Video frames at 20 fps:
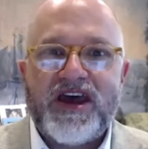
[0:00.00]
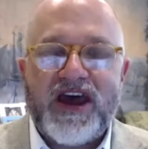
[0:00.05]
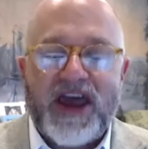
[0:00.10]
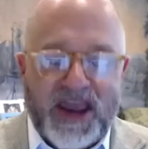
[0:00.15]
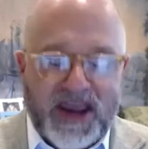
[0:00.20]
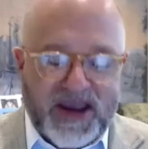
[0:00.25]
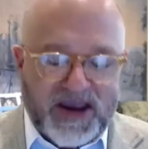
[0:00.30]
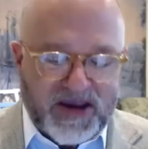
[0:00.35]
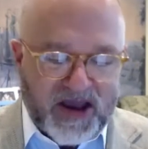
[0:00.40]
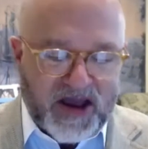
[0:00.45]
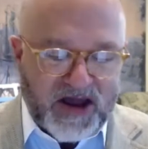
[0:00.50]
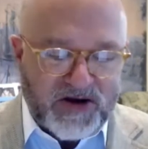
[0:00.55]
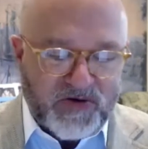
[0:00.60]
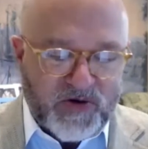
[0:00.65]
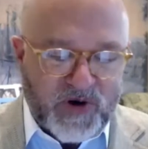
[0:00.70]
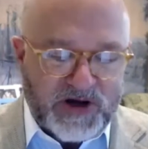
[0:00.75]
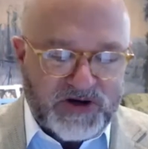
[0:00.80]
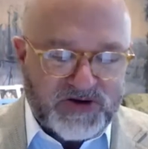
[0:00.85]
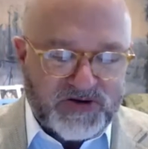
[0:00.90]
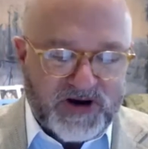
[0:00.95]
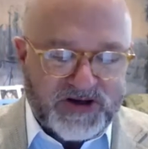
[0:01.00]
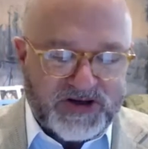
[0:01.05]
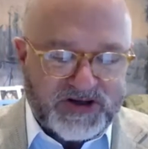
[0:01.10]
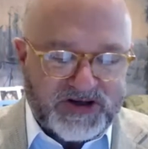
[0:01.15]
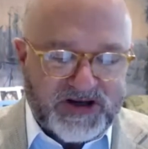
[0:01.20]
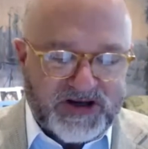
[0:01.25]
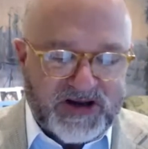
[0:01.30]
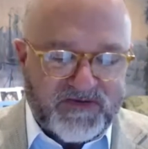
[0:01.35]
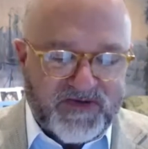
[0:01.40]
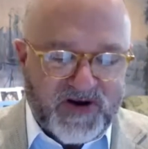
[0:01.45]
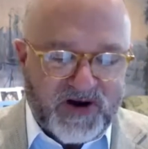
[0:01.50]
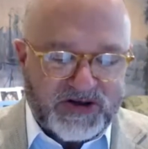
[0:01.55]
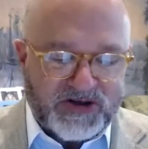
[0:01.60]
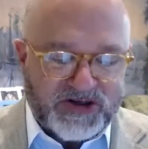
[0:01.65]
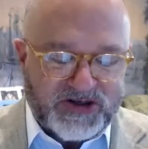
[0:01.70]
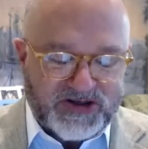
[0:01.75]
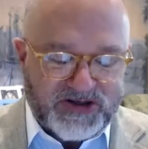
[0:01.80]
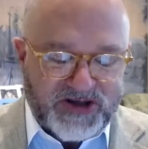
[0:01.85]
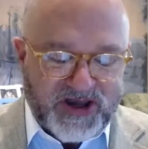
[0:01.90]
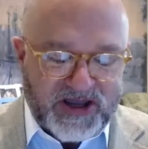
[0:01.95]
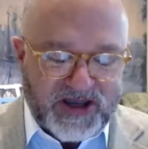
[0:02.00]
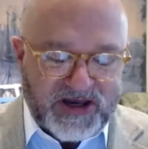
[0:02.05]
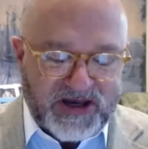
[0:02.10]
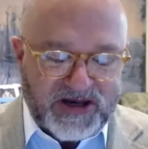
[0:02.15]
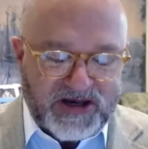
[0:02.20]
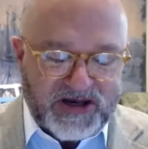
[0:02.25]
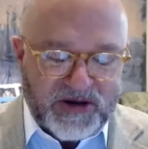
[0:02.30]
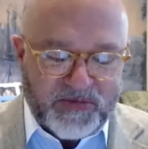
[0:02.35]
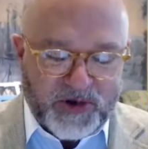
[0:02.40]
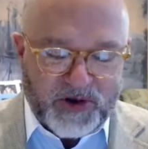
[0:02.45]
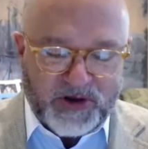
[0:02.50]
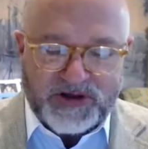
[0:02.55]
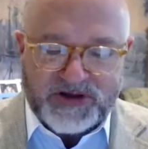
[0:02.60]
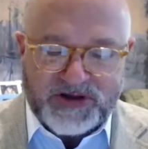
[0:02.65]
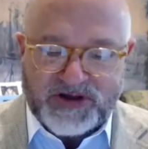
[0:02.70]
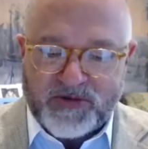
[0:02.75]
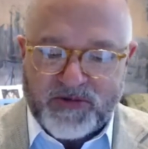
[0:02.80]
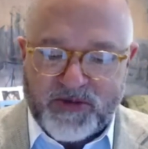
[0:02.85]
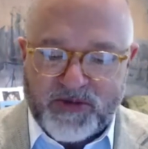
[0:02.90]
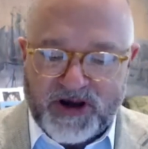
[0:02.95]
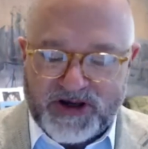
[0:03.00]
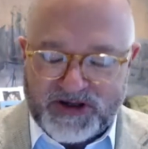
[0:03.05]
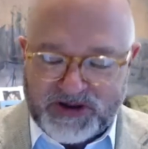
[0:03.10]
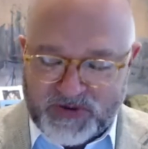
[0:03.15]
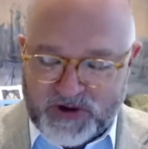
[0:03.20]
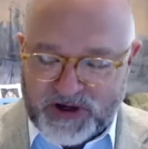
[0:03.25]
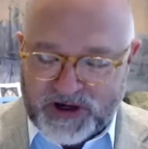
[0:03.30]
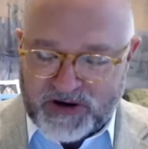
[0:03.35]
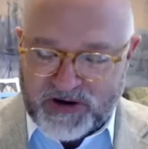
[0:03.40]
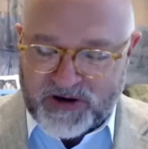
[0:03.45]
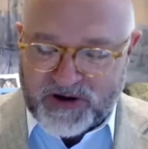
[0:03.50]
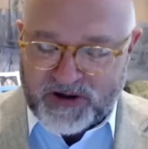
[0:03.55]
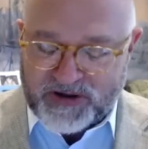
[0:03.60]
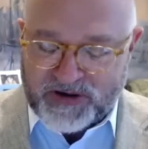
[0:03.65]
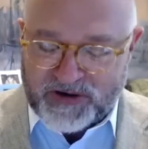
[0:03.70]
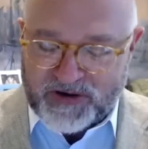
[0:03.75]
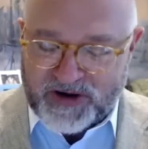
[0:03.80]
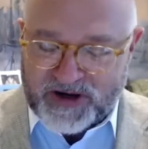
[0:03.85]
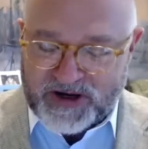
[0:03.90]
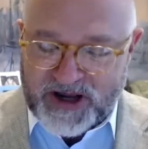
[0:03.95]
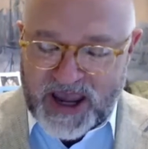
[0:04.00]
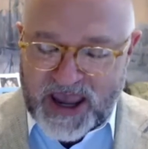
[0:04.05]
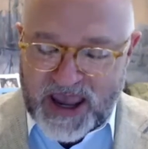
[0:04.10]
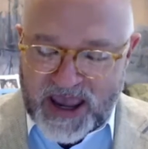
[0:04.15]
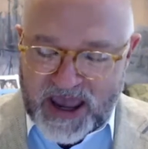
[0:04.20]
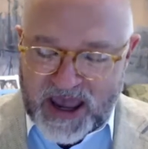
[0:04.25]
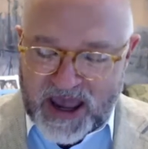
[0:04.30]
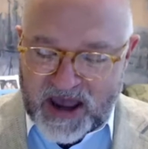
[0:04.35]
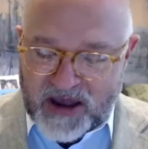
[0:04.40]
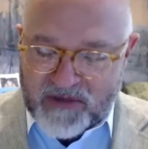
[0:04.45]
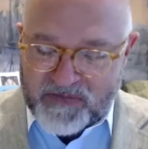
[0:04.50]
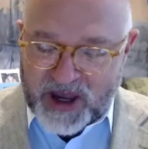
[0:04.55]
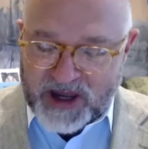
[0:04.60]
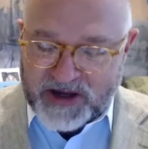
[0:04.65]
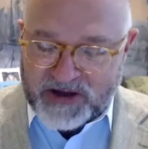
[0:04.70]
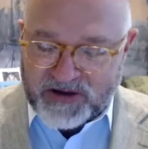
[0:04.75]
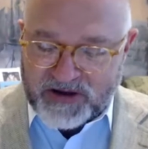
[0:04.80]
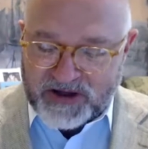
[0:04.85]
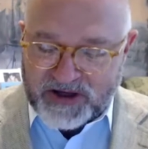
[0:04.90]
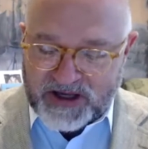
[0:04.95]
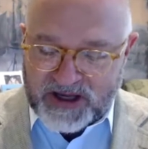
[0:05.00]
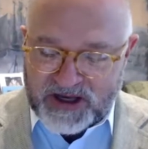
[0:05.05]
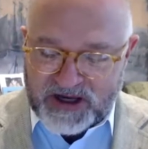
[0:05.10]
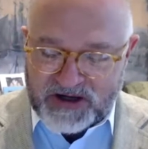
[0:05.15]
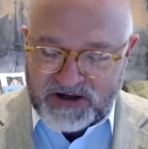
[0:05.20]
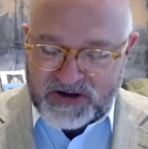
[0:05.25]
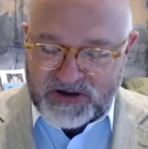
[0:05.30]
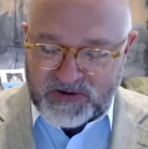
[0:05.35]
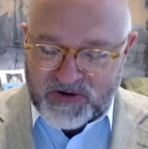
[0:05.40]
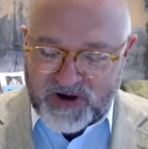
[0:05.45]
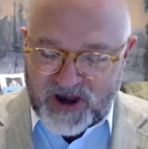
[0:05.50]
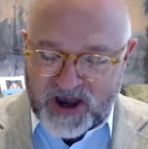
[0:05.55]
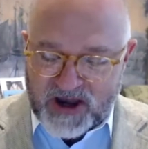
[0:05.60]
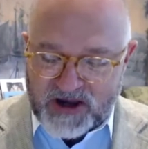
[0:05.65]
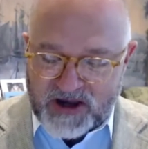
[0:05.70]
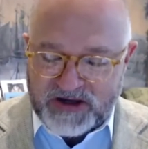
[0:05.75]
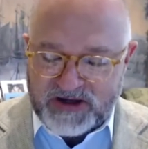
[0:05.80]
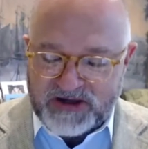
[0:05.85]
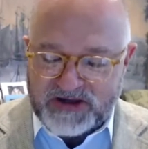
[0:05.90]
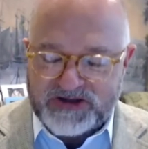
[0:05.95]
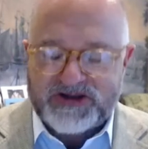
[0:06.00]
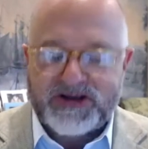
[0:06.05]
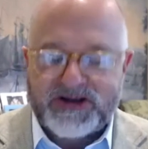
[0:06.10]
a honorary trustee of our society and a Pulitzer Prize winning author, and Michael and Kitty Dukakis.